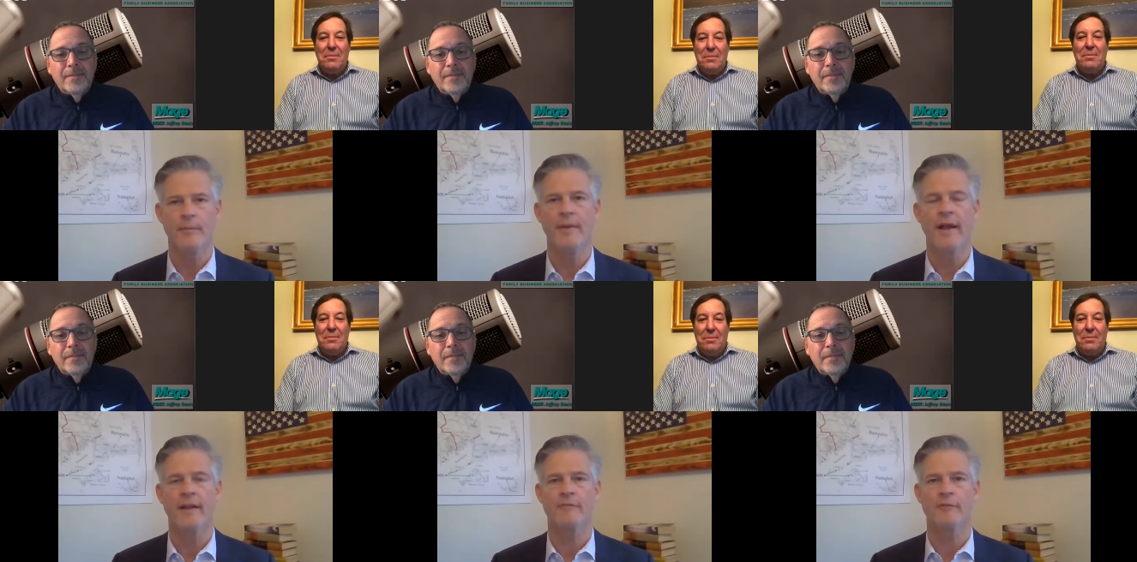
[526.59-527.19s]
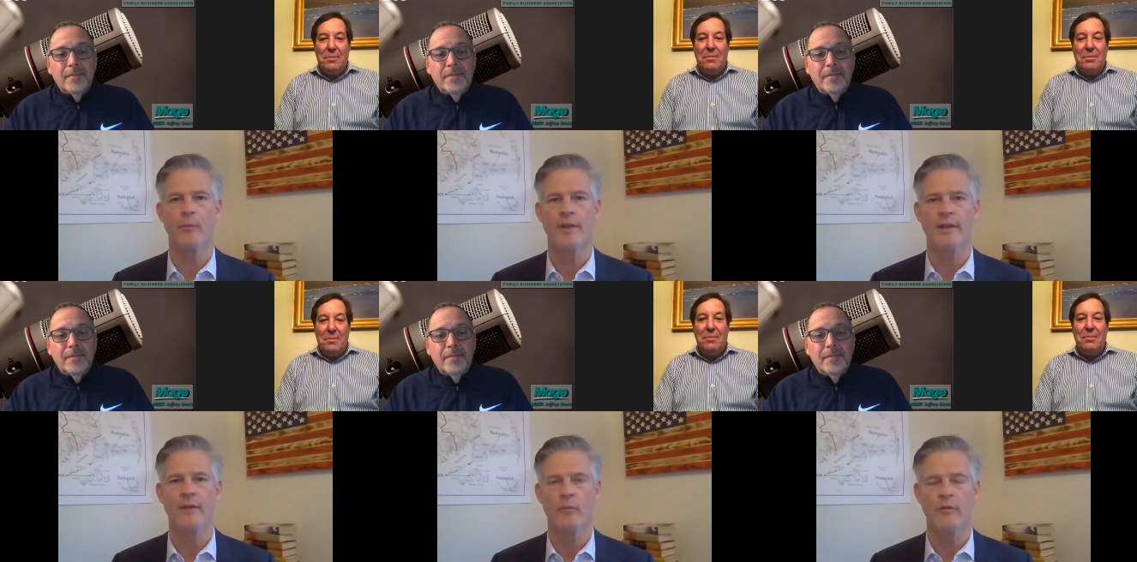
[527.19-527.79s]
Speaker 1: back every
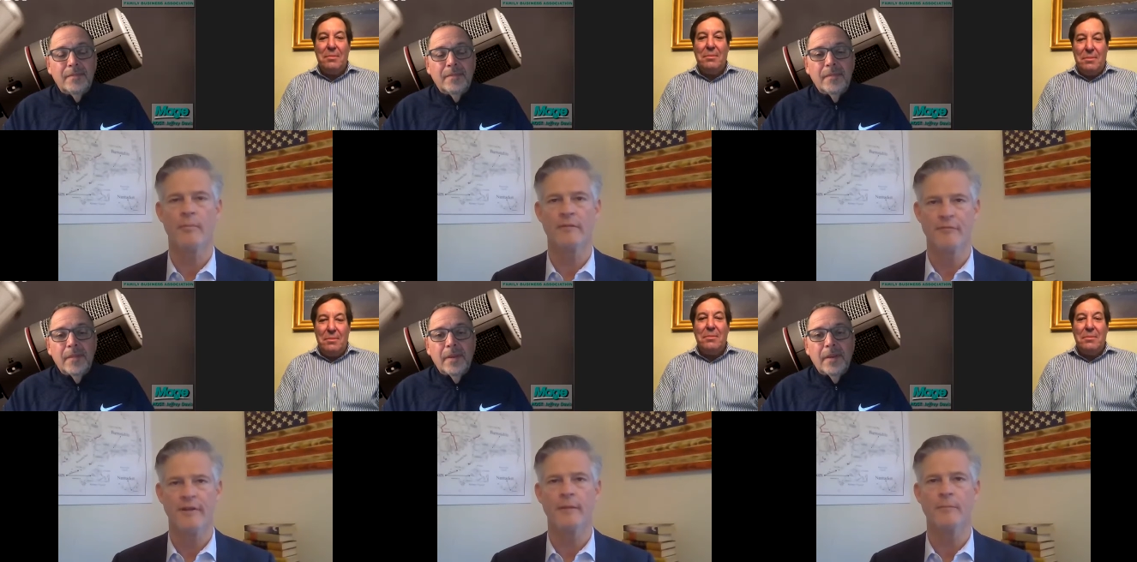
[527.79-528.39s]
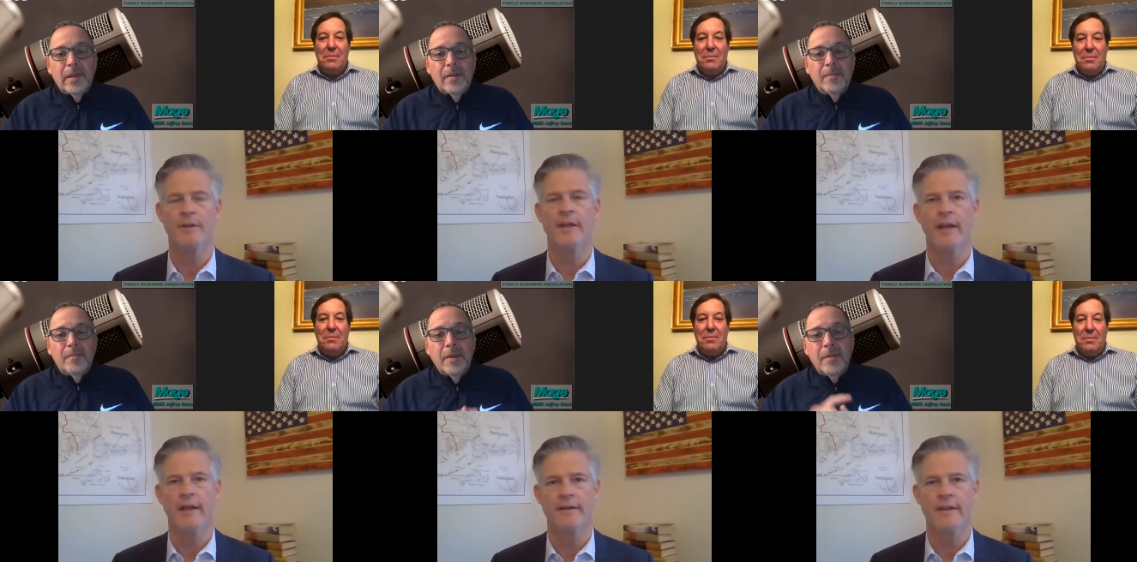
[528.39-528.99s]
weekend with my family
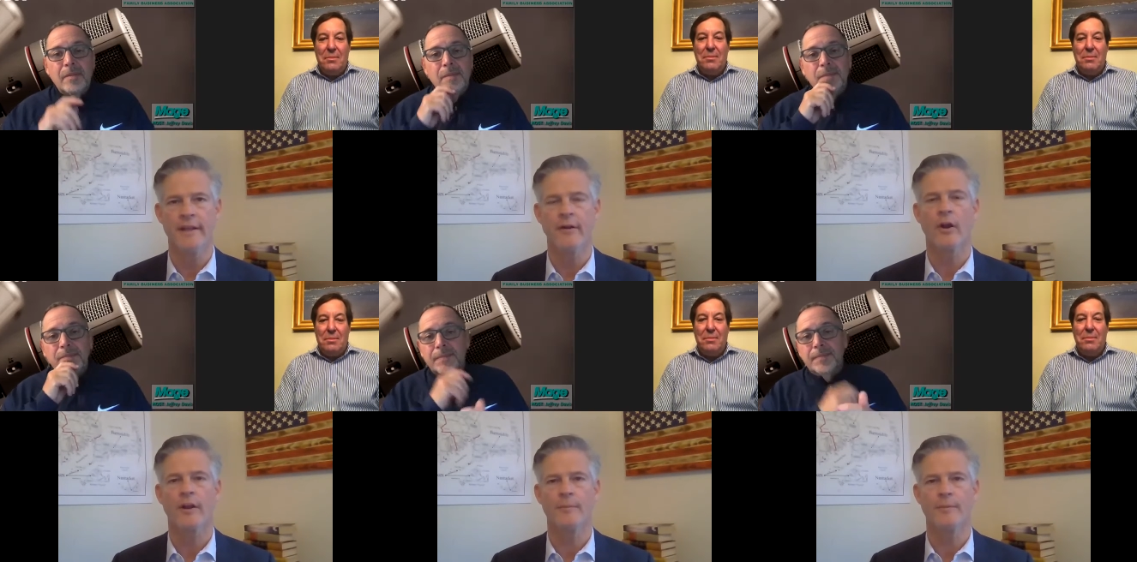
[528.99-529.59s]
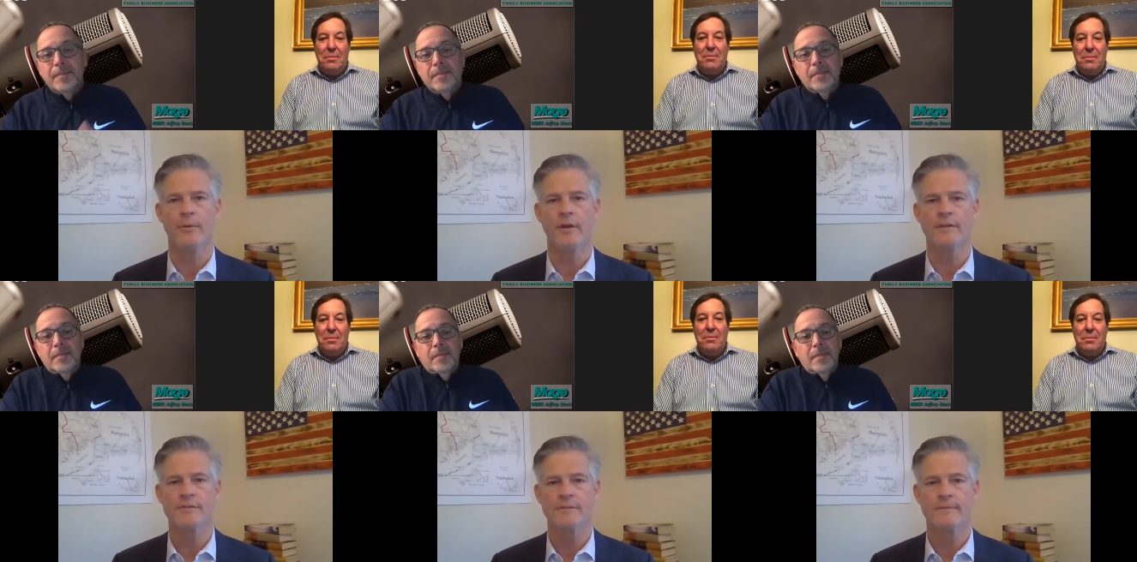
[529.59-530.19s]
and in our
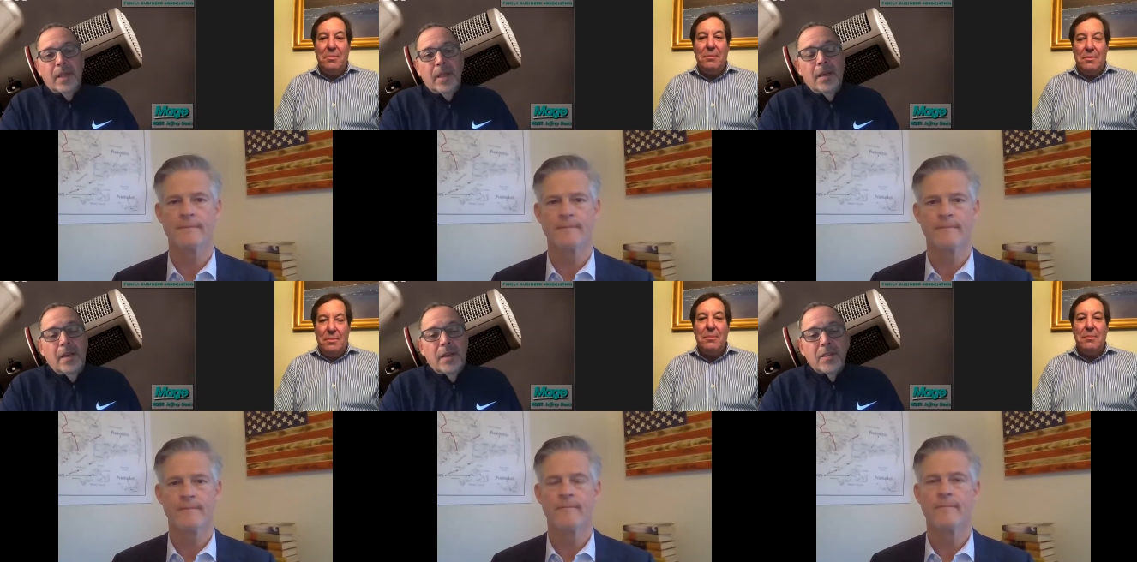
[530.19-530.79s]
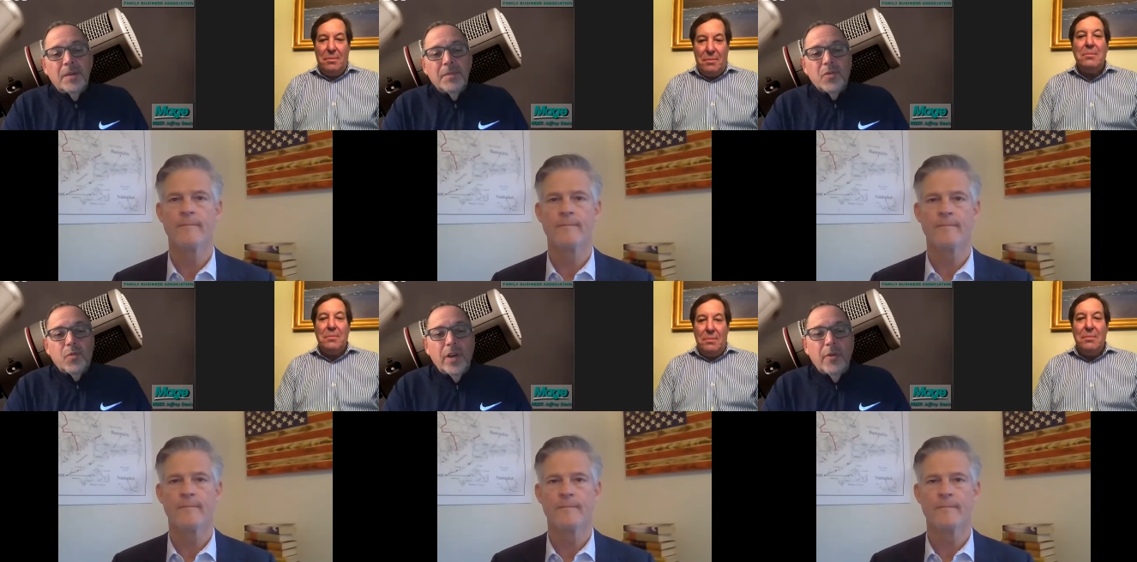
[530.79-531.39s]
communities.
Speaker 2: So I'm just
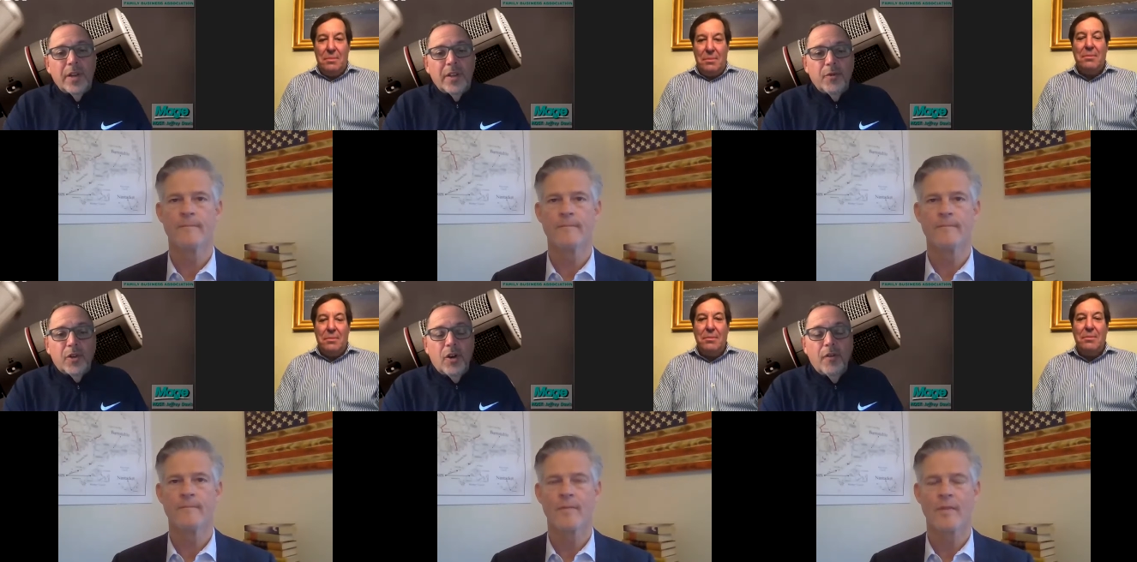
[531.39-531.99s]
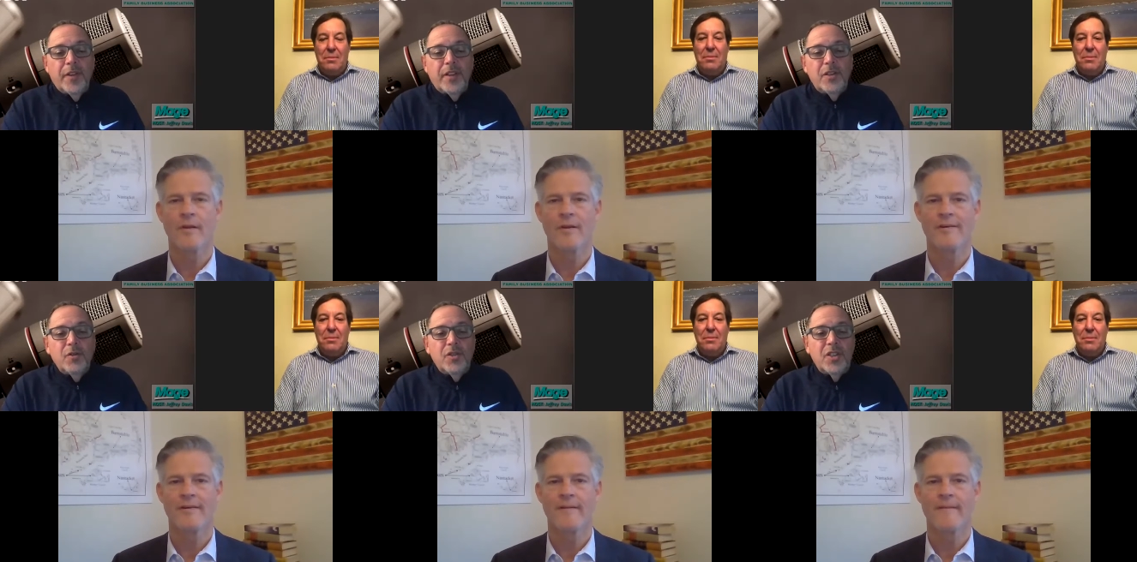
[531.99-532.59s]
wondering, through COVID, did
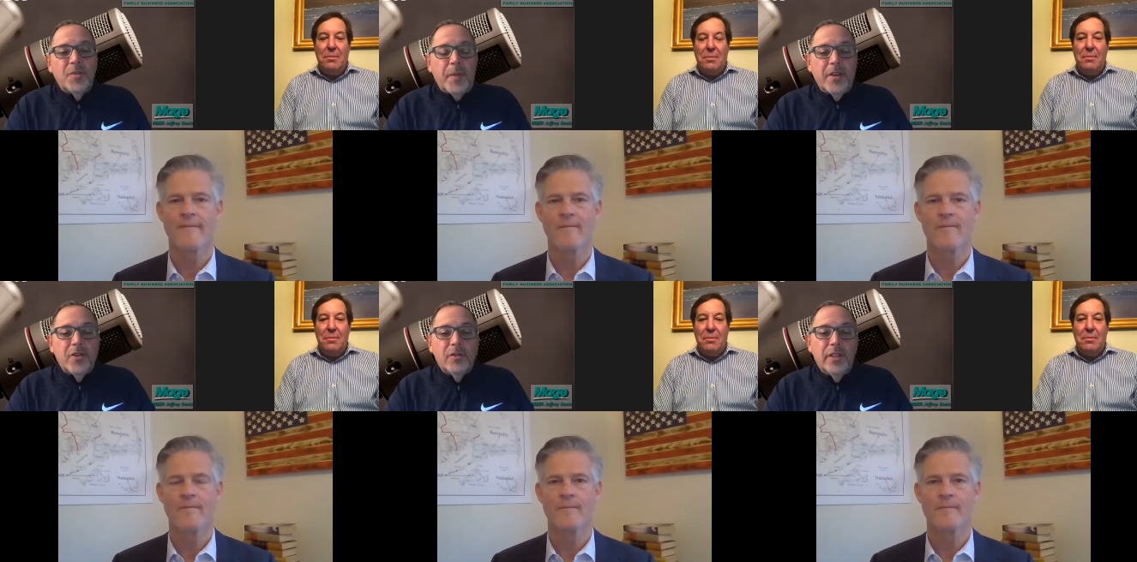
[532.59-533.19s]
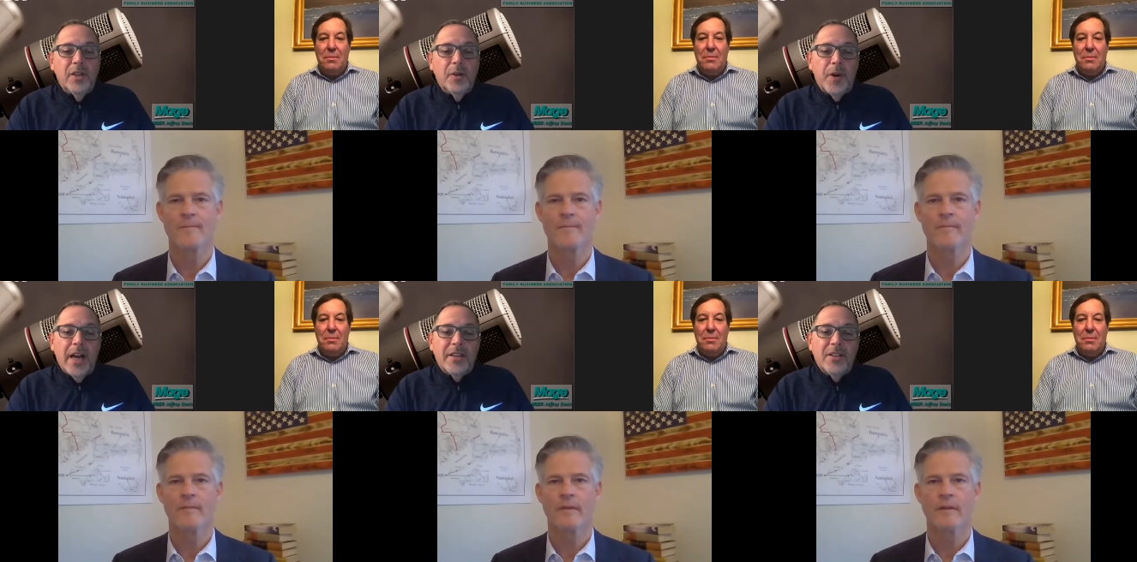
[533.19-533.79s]
you suspend your legal
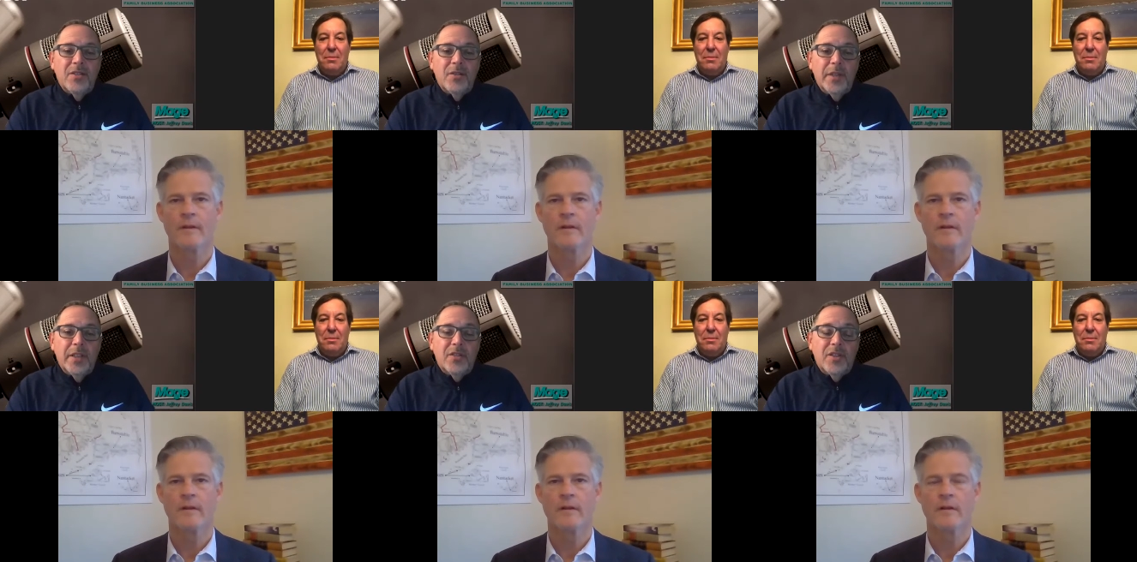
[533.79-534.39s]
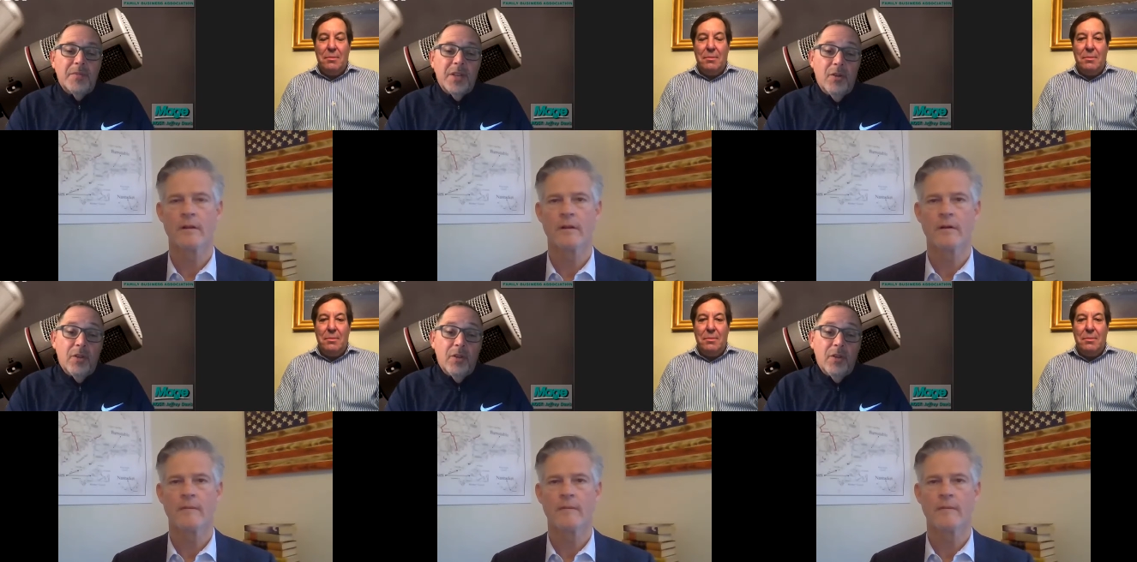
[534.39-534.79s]
practice during these times? I know the